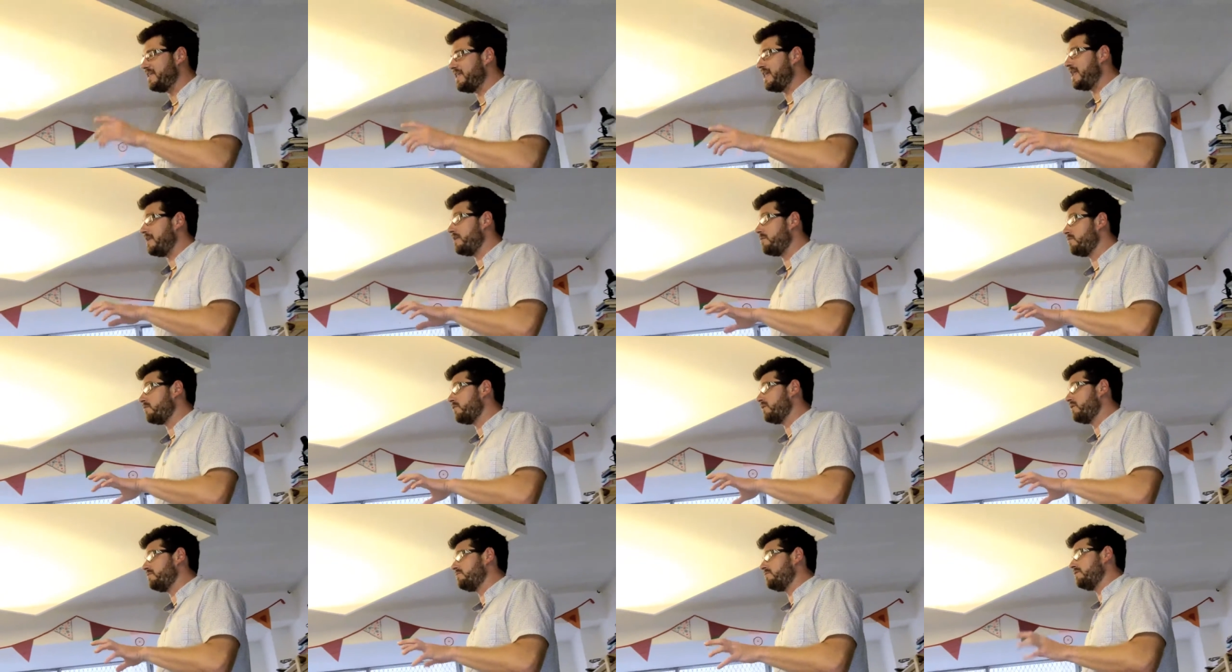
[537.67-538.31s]
And
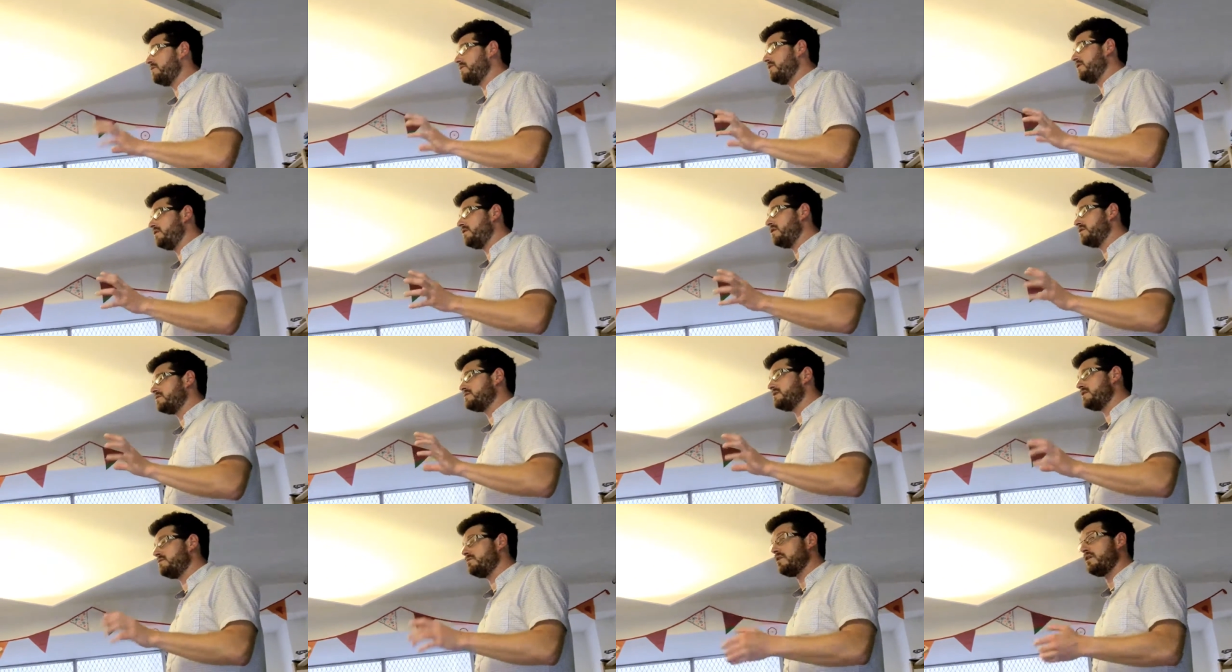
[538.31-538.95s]
then we really
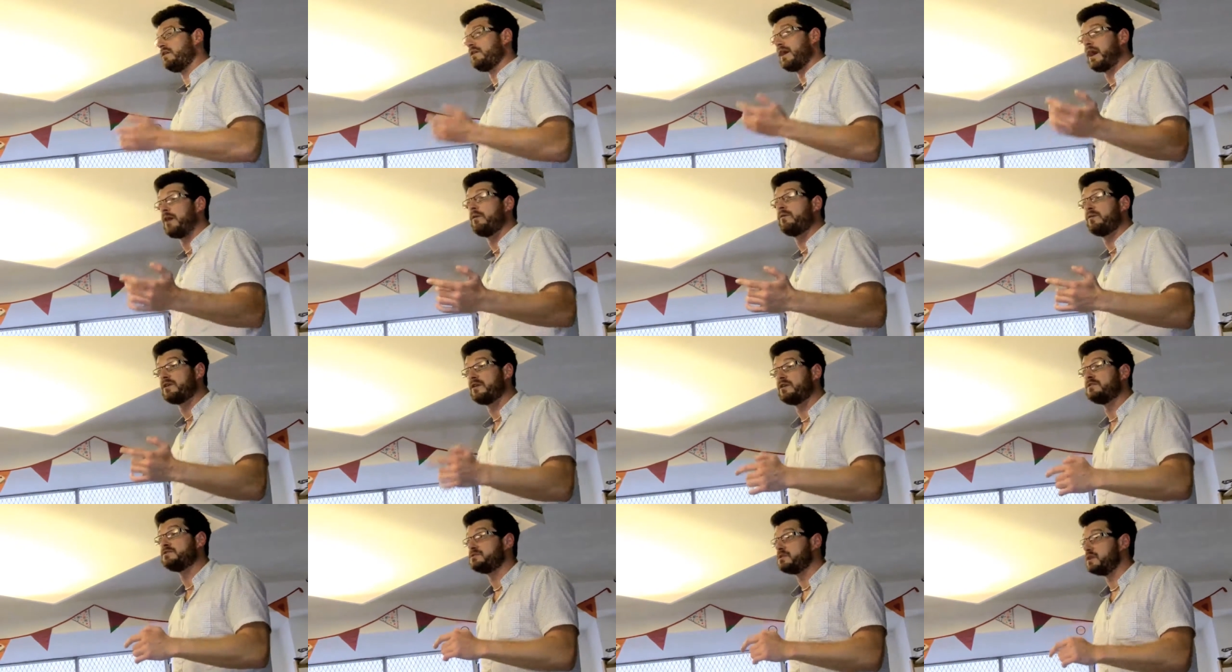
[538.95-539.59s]
looked at, well, how are
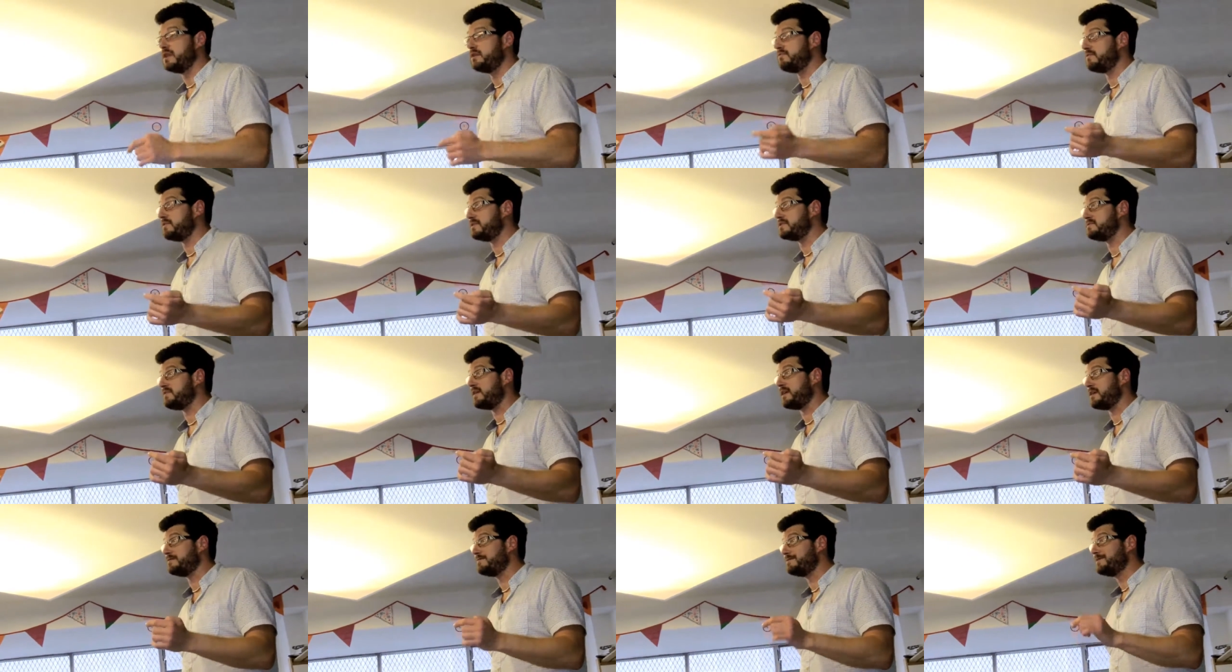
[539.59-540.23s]
we going to deliver
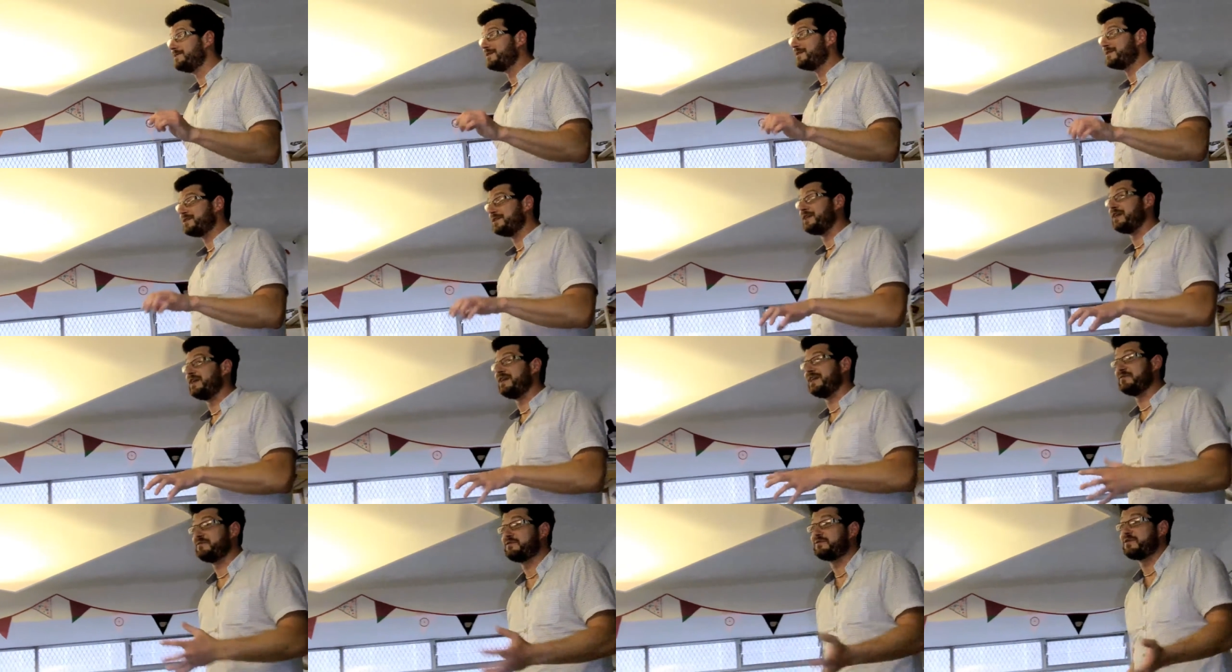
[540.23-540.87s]
this thing? You
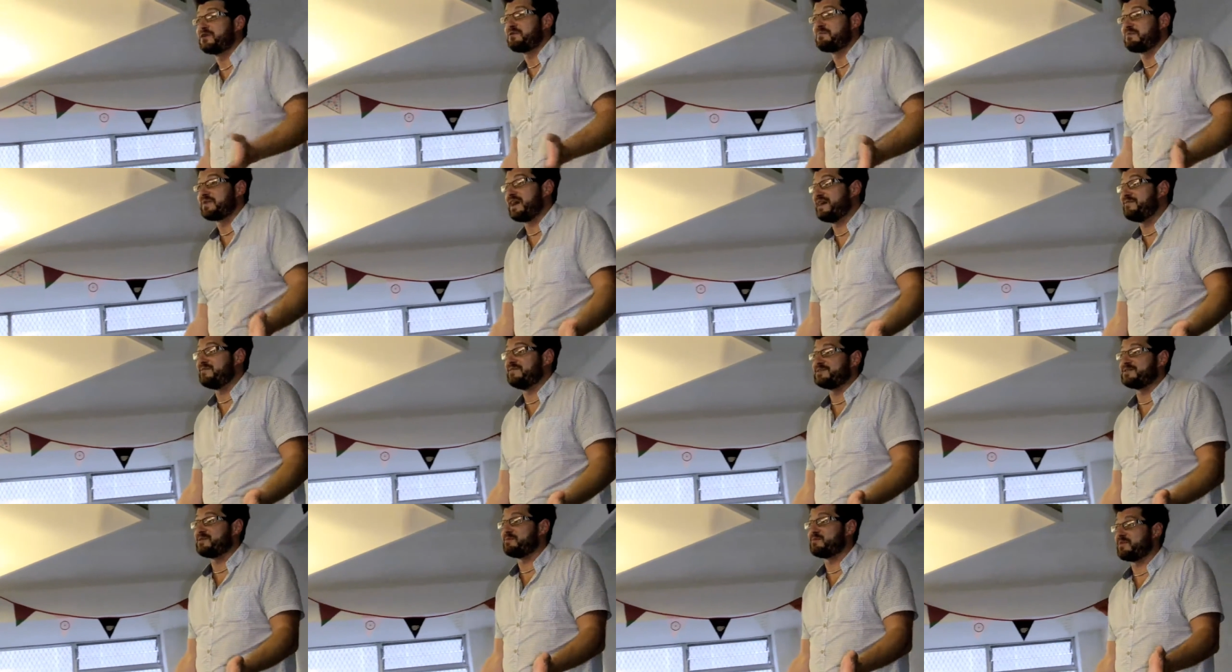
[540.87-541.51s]
know, like, we've got to
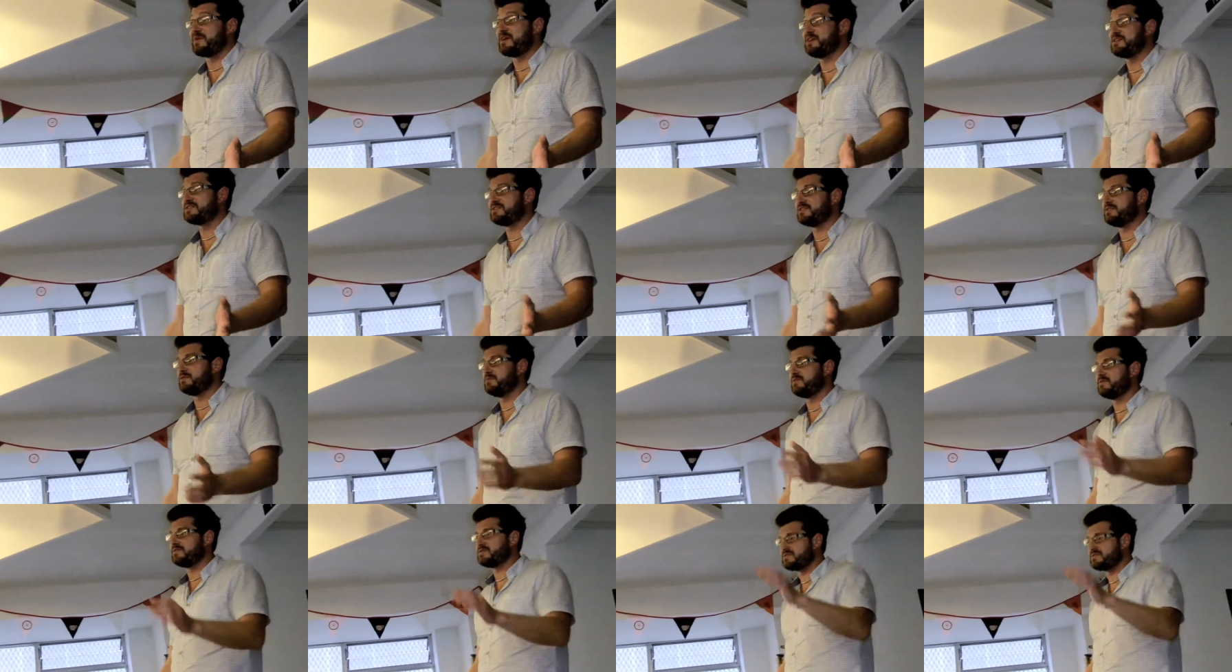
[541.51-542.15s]
plan this operationally.